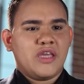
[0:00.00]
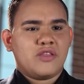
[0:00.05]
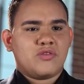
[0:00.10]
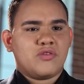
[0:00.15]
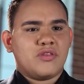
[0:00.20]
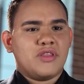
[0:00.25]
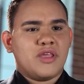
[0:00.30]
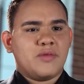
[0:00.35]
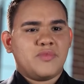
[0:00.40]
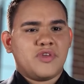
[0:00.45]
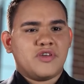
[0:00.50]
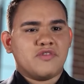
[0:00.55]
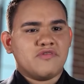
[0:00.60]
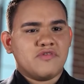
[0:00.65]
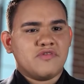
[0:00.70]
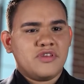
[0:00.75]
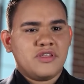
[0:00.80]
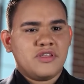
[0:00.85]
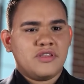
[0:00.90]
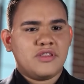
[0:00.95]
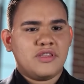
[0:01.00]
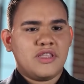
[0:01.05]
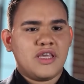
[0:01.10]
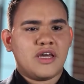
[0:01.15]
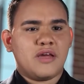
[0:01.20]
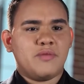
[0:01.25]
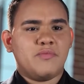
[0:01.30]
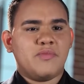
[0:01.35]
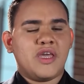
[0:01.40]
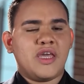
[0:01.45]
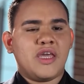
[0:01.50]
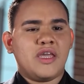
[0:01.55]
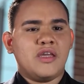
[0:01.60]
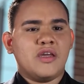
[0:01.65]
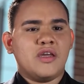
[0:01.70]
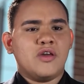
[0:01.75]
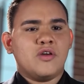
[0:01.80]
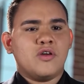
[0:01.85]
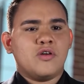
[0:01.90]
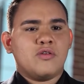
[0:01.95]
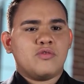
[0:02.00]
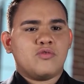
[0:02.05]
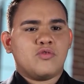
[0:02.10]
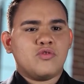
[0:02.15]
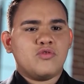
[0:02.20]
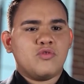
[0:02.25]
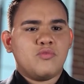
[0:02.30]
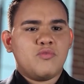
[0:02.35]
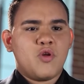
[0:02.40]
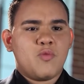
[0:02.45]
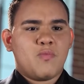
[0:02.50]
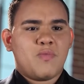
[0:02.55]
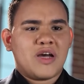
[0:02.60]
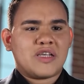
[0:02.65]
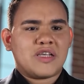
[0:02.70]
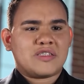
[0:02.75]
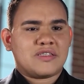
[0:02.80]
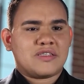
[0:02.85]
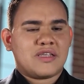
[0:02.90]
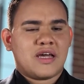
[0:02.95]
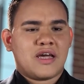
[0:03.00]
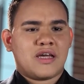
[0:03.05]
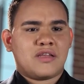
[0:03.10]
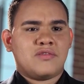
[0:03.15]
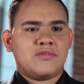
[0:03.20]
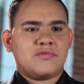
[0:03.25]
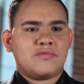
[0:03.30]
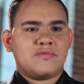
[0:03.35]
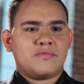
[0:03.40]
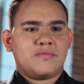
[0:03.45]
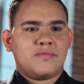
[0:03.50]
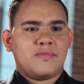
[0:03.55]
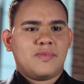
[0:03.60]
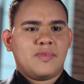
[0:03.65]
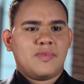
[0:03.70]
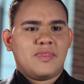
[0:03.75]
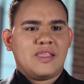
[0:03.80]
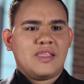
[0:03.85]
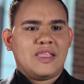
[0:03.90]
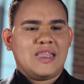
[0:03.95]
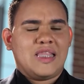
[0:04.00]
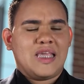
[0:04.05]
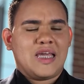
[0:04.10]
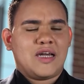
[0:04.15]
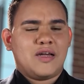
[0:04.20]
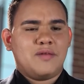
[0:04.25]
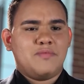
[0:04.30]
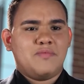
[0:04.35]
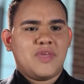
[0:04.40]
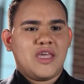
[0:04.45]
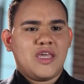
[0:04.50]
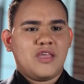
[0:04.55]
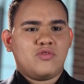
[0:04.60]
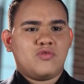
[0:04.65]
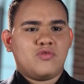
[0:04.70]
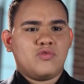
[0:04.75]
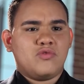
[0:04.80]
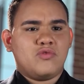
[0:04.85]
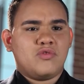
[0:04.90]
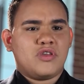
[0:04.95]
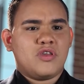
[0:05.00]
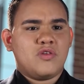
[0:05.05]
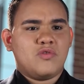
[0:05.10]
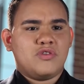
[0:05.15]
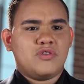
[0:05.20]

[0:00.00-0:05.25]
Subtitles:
I poured out my entire life there. I poured out everything that I had done.